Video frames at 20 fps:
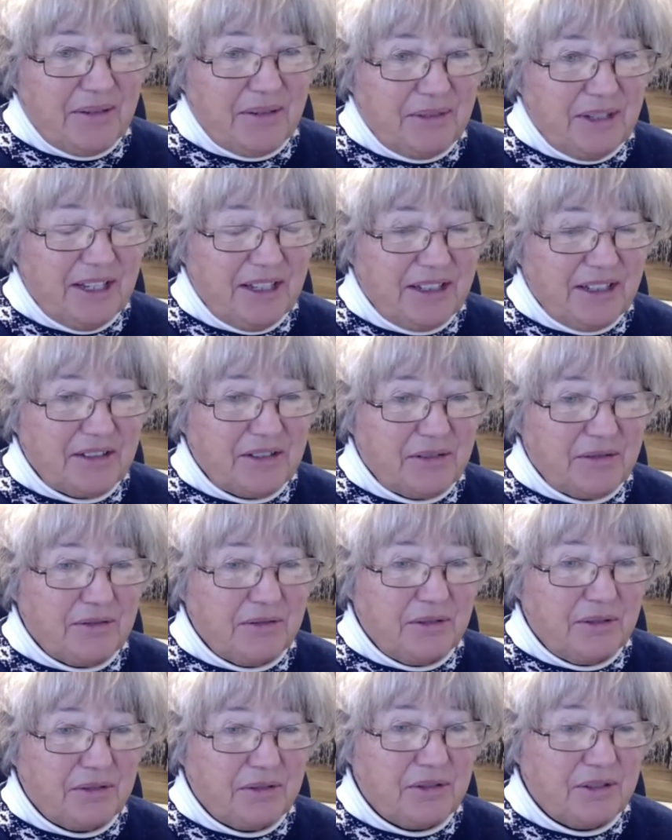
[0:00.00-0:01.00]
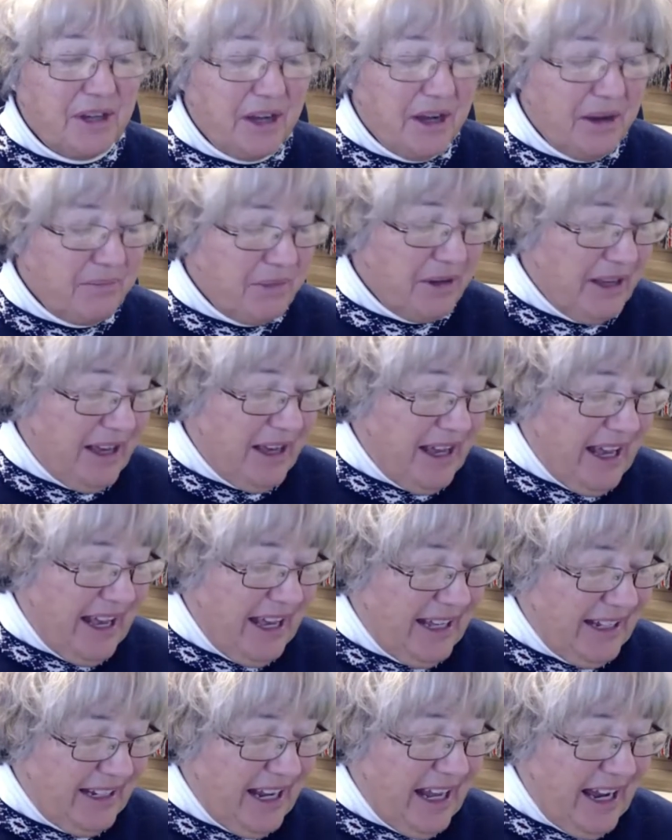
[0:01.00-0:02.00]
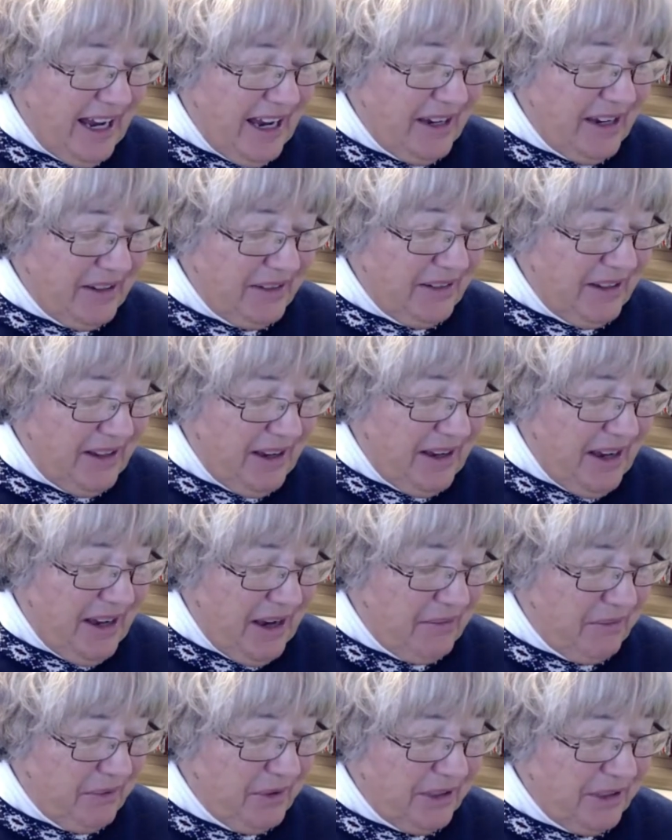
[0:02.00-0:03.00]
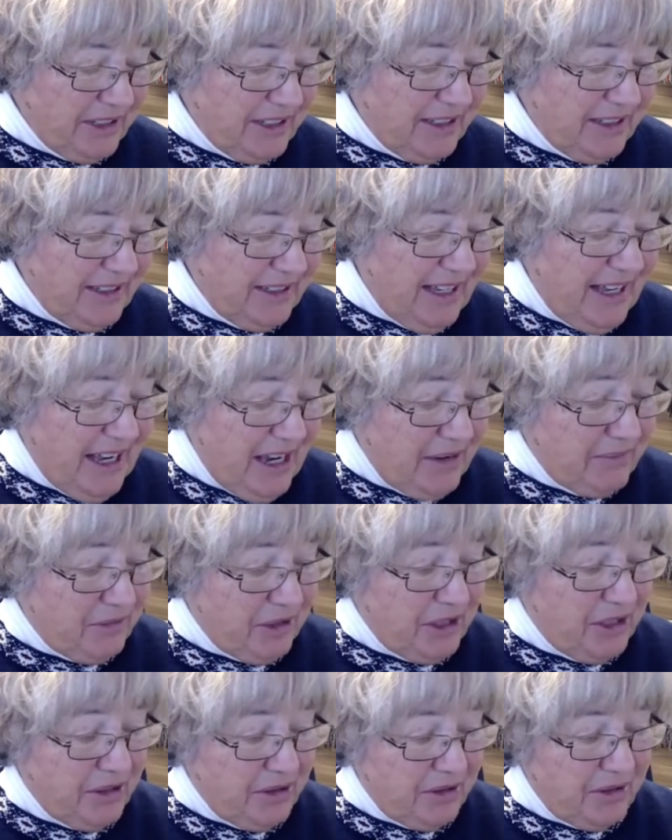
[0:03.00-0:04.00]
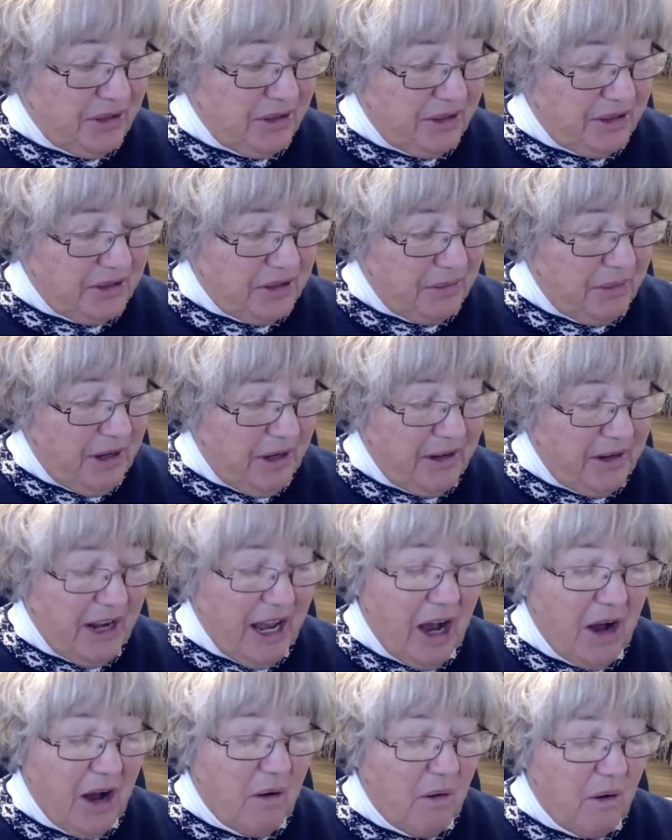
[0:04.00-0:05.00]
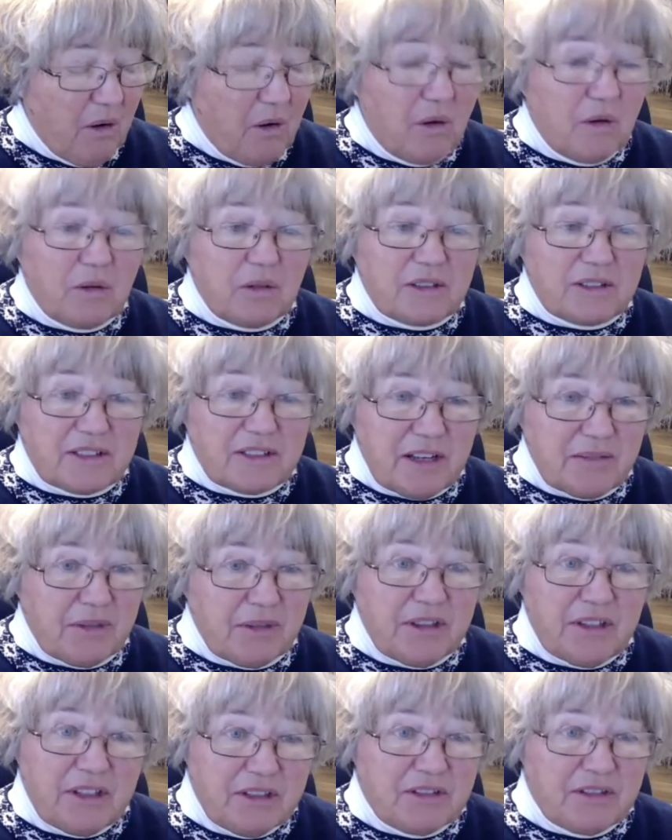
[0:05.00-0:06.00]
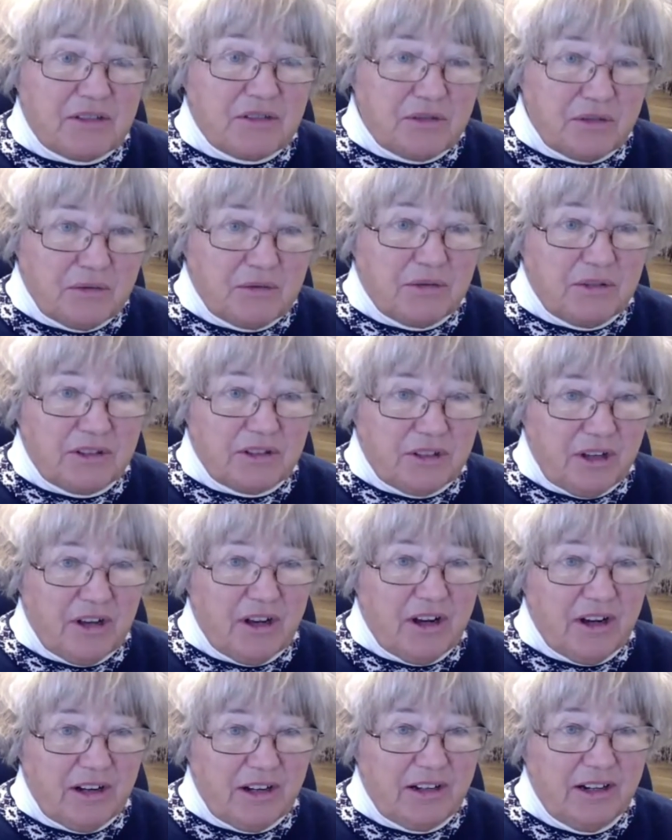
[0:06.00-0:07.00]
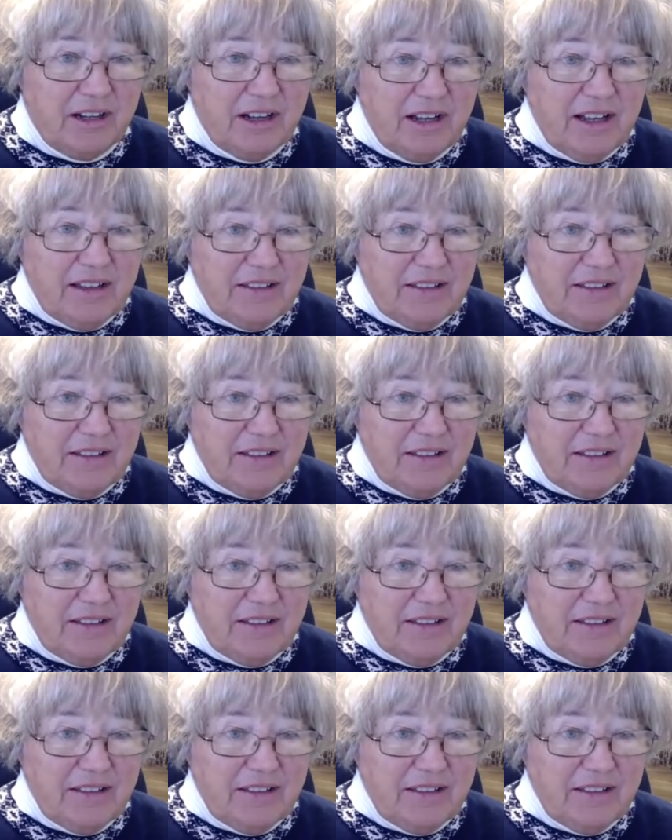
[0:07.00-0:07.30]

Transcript: Take us through your shop, and I I really am curious about how old some of these tools are